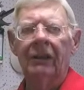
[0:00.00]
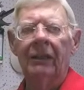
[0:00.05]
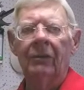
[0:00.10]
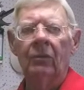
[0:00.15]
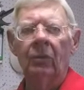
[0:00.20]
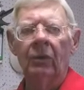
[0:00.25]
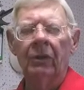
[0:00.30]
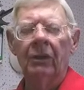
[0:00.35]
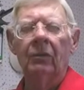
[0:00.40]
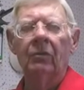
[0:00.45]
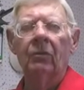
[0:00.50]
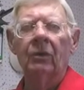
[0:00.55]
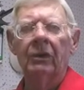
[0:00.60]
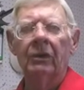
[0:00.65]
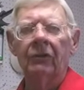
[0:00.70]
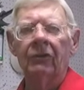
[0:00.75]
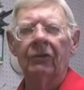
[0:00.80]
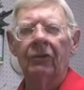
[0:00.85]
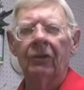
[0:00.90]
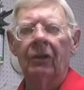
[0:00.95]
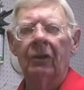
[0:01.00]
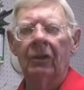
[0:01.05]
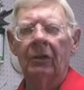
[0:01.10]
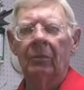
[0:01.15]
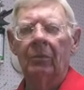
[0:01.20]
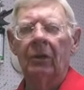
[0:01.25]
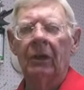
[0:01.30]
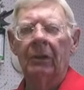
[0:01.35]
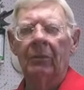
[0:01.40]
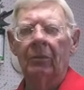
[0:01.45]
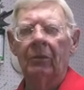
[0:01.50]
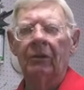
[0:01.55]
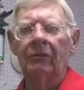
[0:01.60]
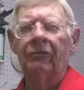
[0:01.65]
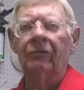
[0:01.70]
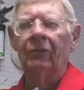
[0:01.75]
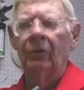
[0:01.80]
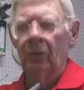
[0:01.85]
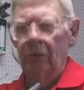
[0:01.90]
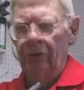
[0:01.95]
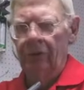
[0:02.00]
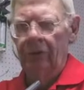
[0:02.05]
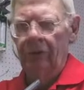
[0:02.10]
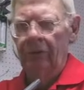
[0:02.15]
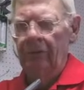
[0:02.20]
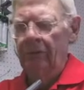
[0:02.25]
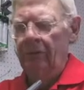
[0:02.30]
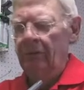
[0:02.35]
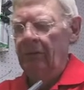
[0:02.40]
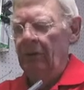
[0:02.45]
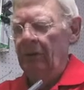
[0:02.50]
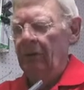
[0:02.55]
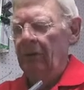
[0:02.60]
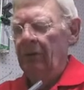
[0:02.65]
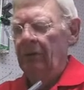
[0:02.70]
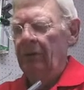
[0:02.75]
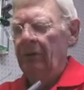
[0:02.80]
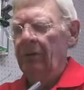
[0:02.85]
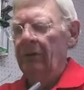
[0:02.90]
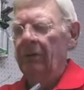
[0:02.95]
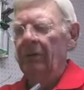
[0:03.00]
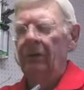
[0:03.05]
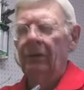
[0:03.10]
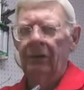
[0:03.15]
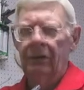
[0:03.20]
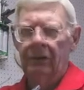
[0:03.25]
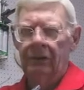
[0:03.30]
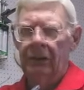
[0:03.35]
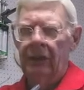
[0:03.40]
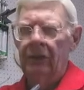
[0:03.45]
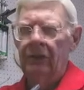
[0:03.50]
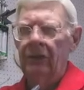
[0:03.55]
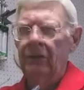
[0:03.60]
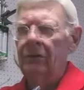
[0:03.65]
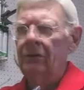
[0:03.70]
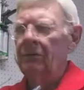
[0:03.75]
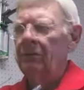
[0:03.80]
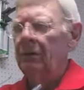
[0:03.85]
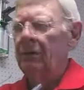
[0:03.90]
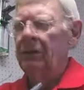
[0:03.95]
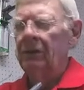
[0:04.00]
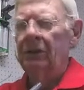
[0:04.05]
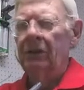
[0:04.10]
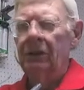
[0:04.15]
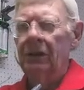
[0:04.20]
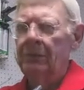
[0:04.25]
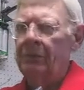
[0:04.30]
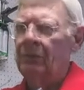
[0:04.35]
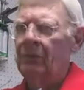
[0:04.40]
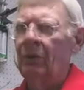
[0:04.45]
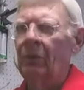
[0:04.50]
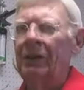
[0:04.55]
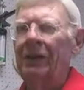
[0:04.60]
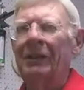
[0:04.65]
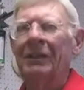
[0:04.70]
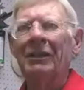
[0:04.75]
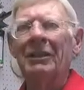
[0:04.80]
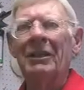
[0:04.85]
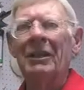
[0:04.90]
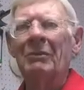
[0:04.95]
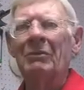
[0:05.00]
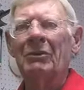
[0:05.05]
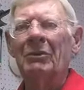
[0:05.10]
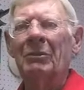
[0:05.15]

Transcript: then we can reinstall it properly for you. Thank you. Keep swinging and keep